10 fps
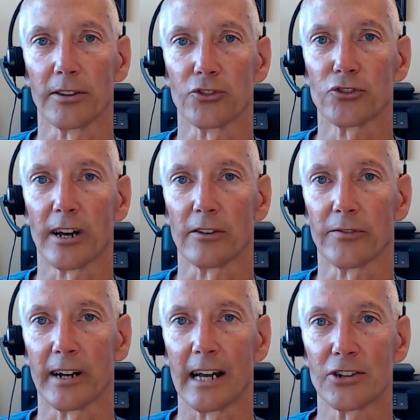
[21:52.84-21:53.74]
this channel
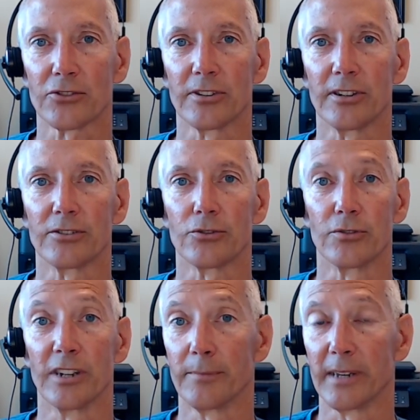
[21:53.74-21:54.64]
financially to
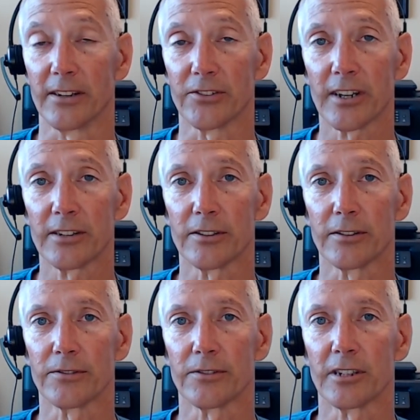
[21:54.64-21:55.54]
give me an
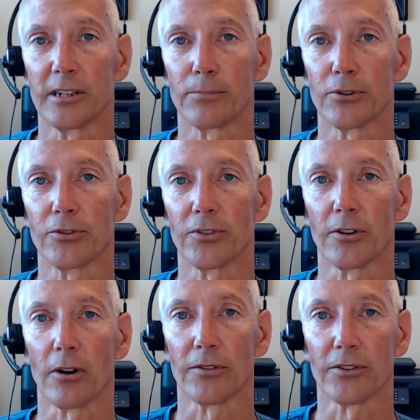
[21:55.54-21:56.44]
incentive to keep
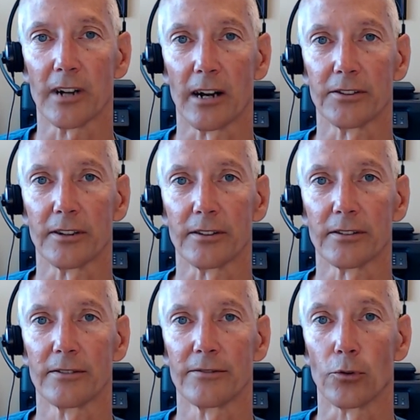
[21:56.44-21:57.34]
producing all this
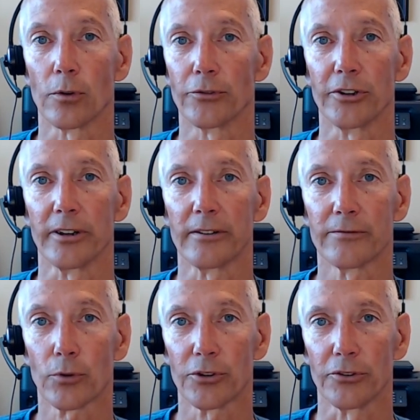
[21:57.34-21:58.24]
content for free
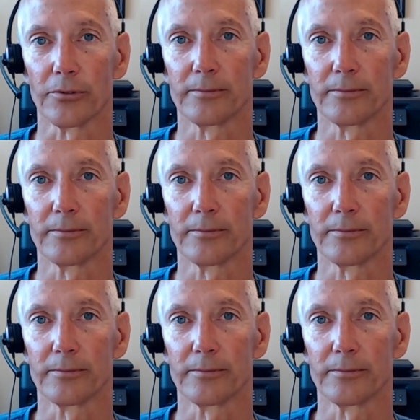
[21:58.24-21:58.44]
for you.